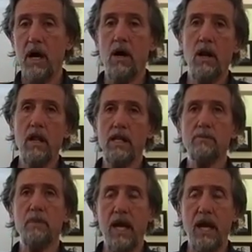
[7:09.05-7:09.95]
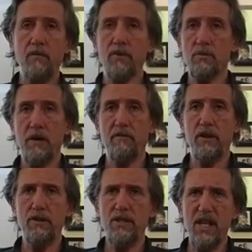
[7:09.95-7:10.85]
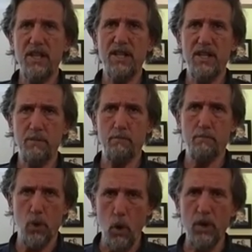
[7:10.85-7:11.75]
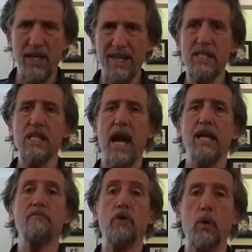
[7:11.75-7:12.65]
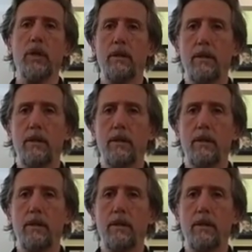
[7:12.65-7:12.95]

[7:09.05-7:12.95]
All of that's behaviors, my friend. There's nothing broken inside of you.